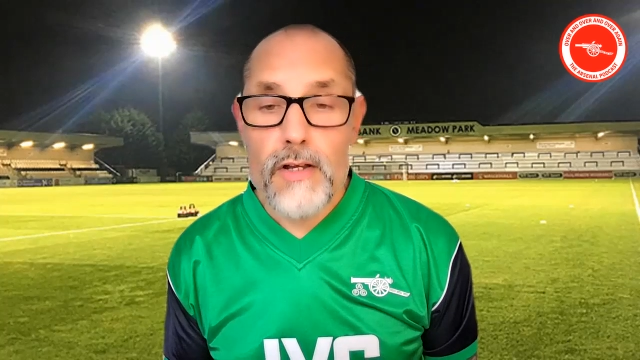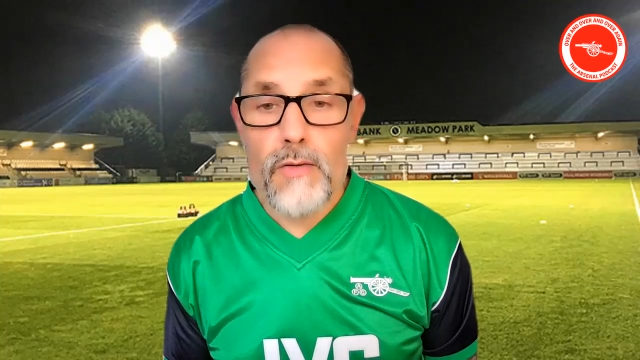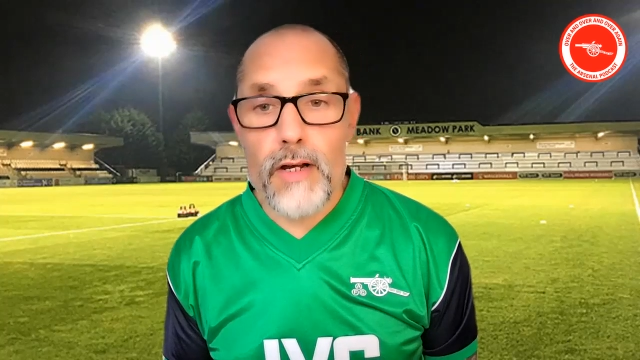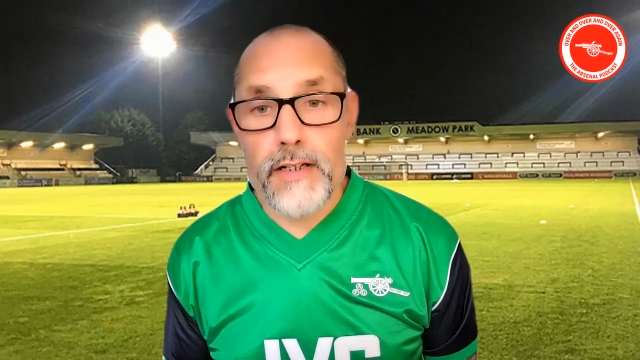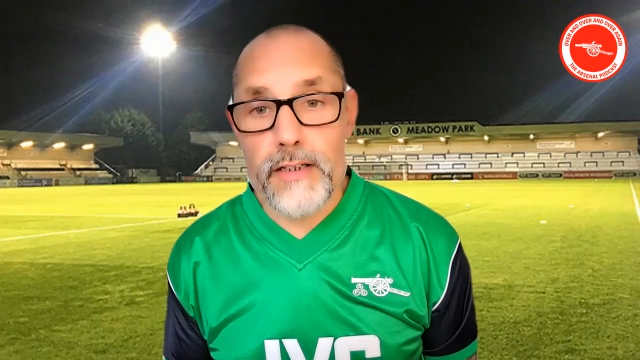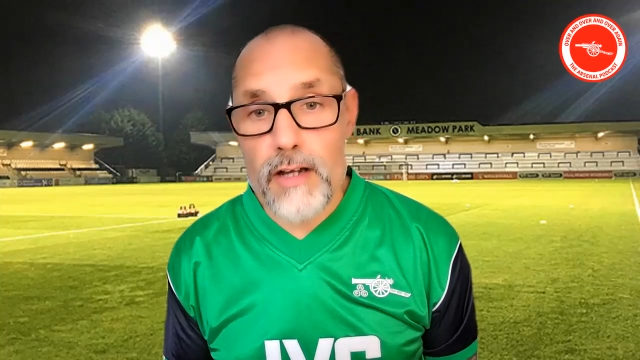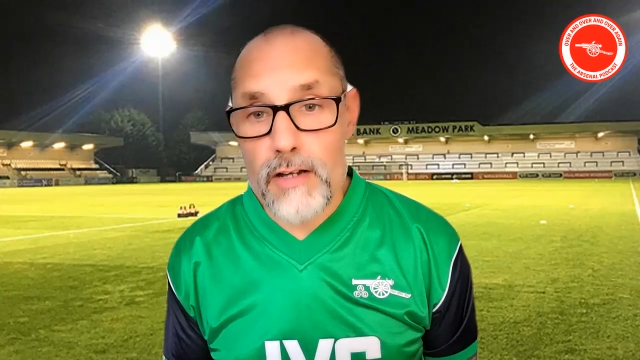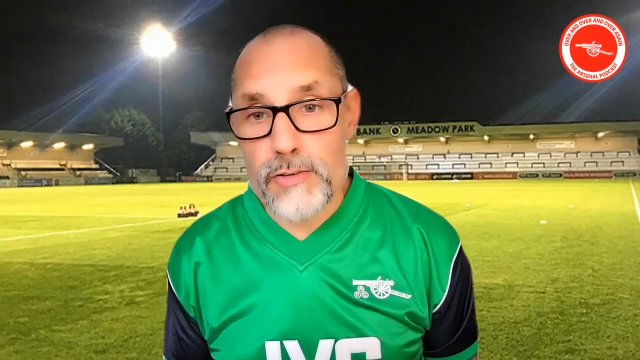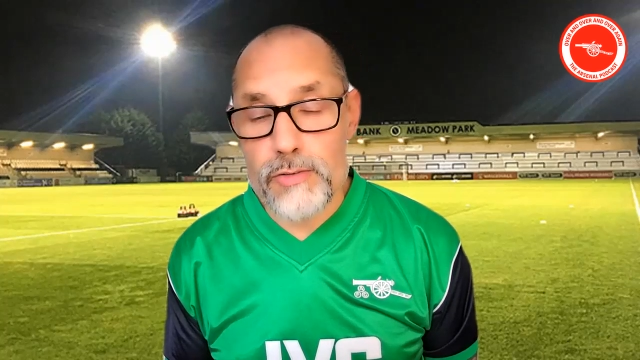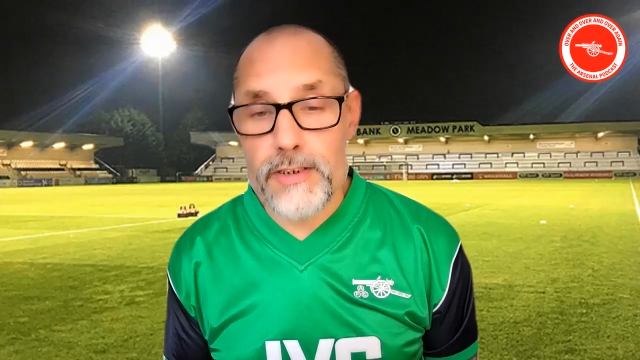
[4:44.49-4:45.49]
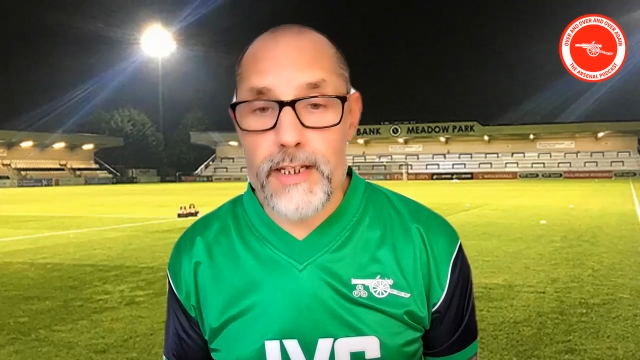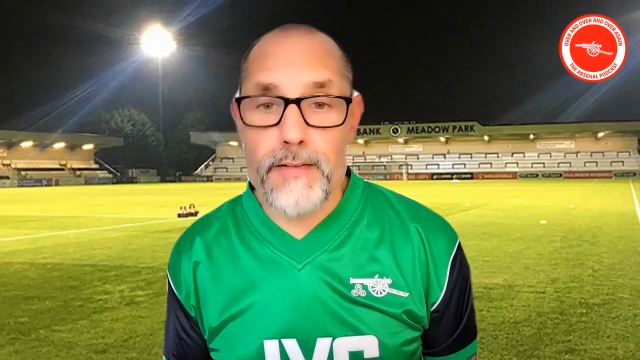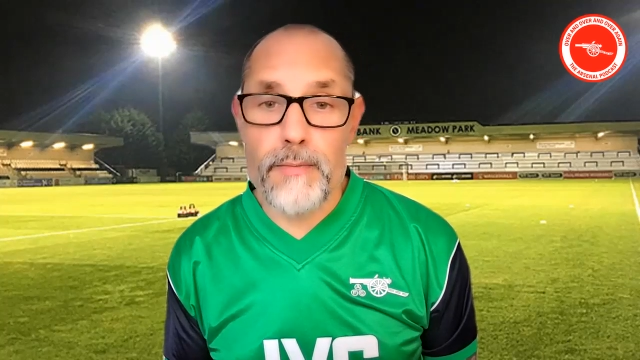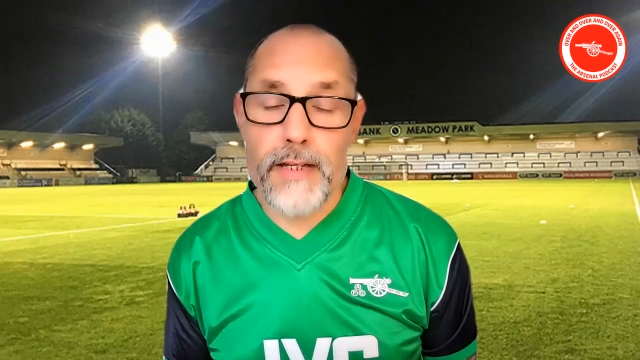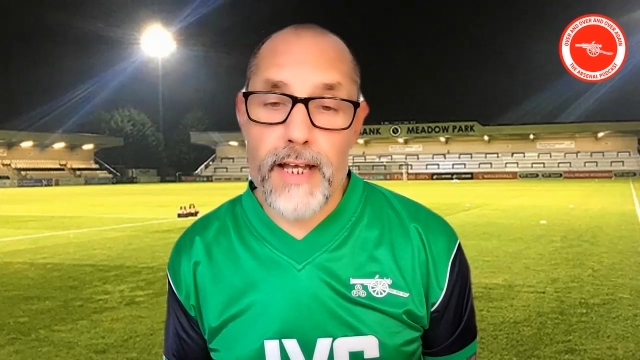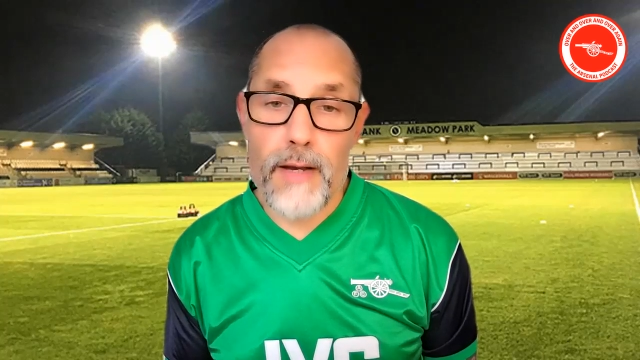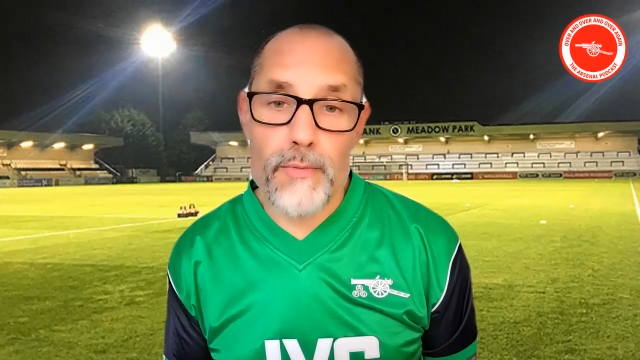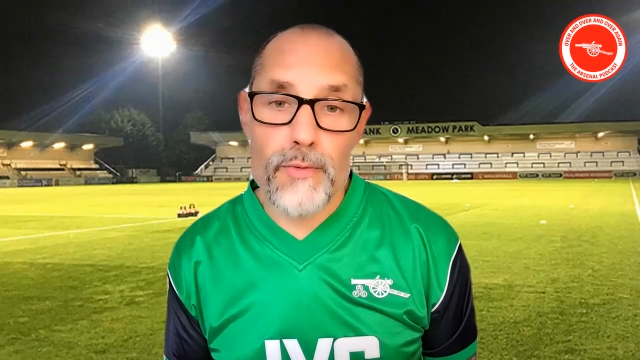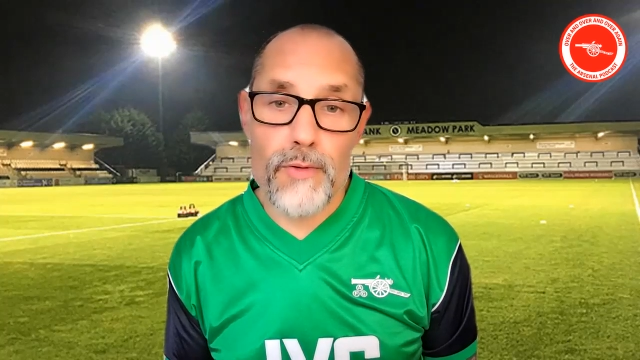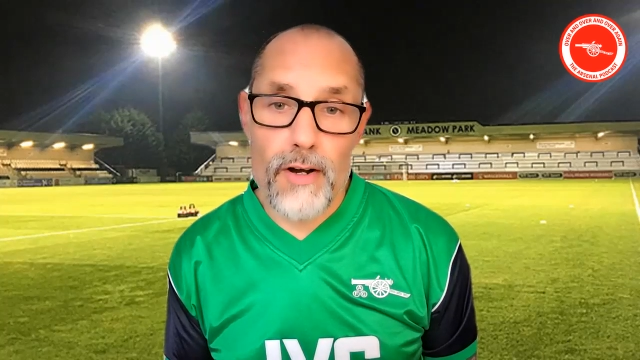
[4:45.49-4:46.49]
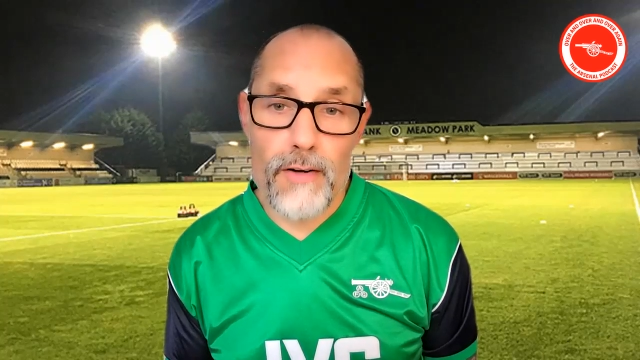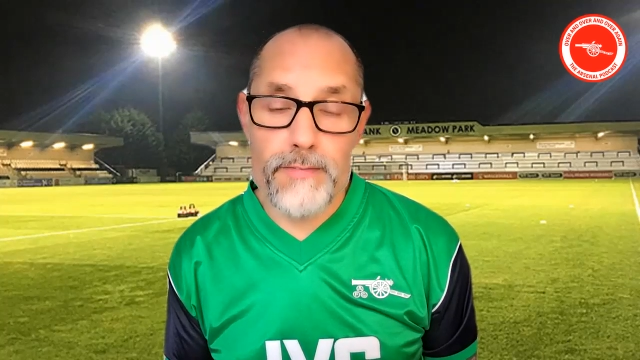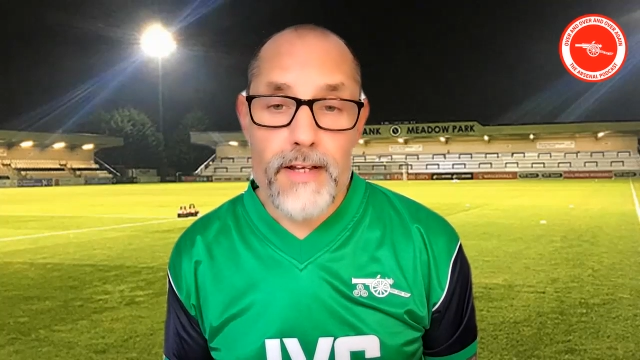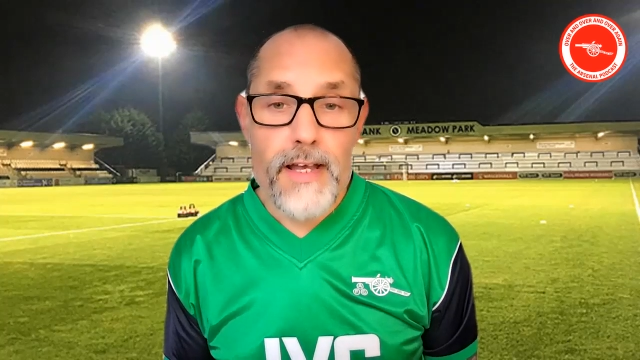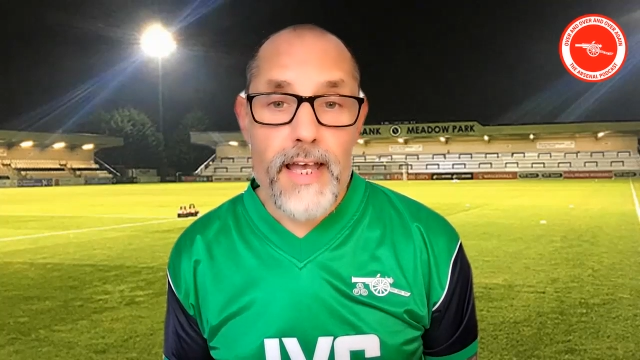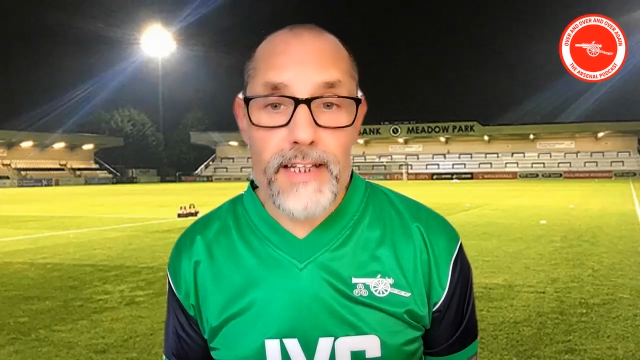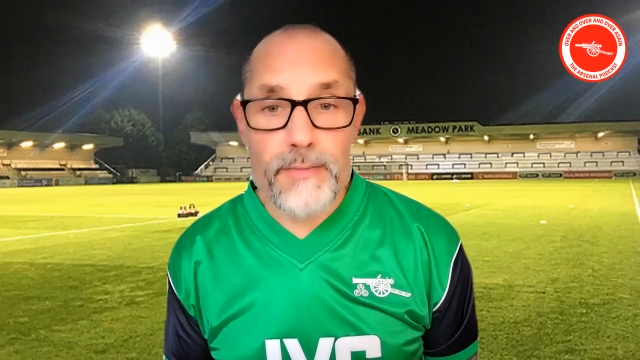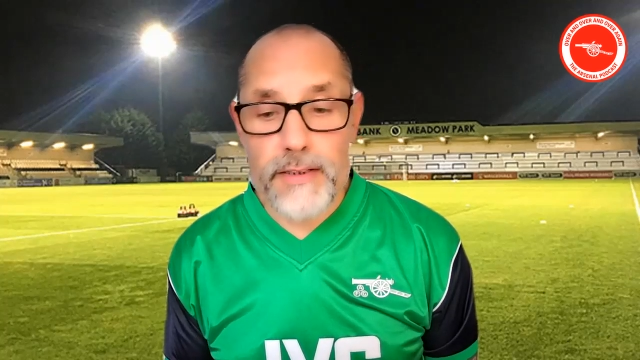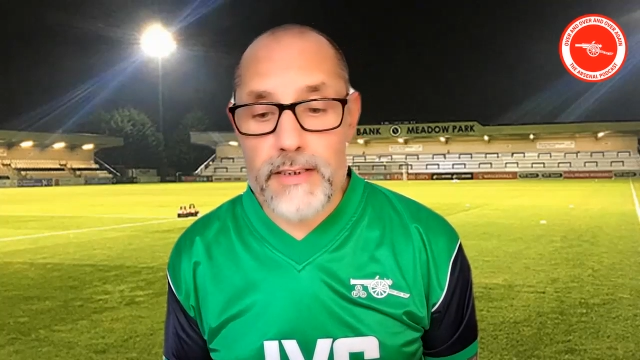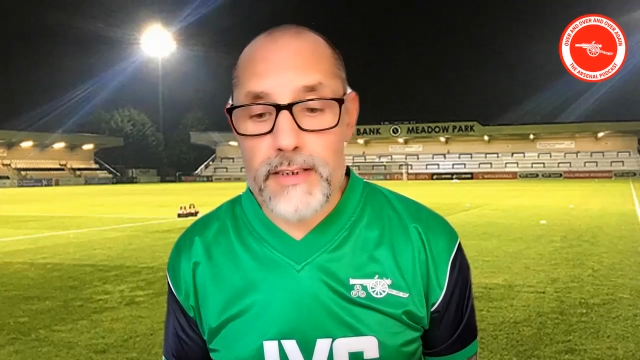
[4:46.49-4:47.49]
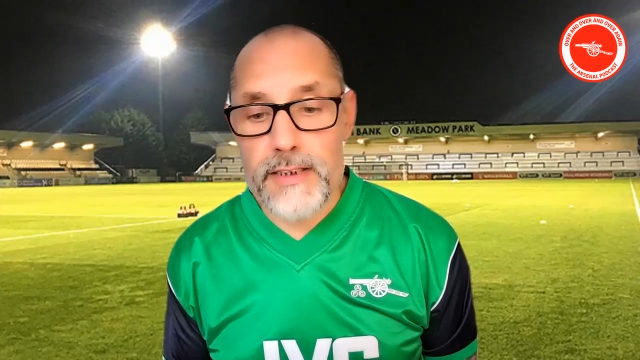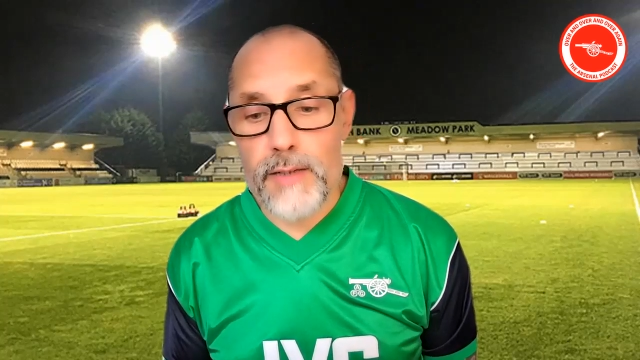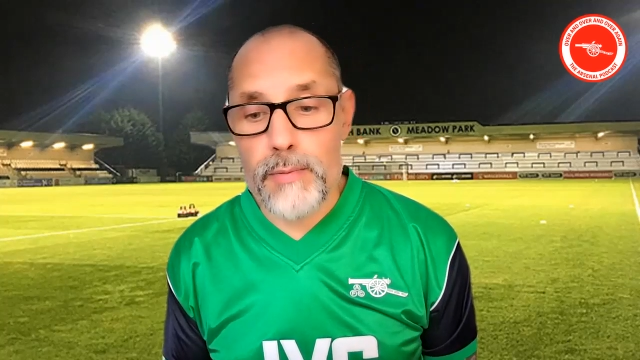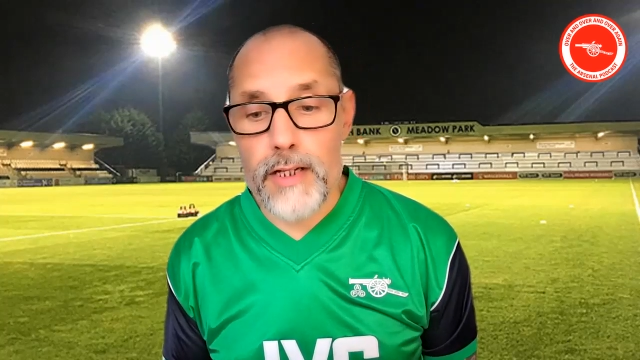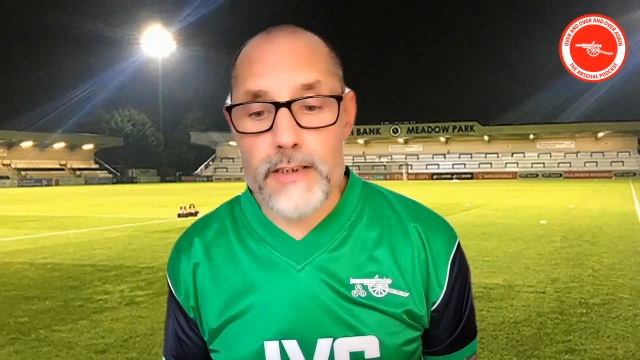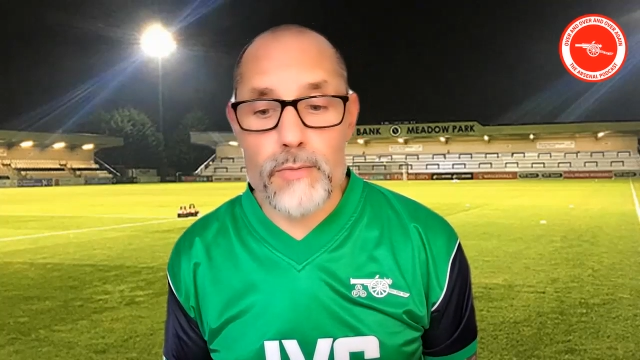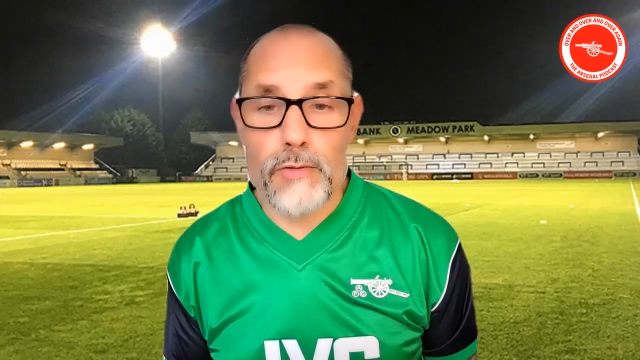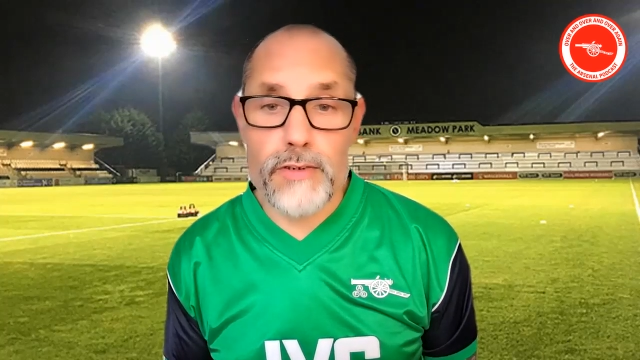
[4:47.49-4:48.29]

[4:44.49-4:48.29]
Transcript: While in the Arsenal team, there'll be a couple of ex-Manchester City players as well,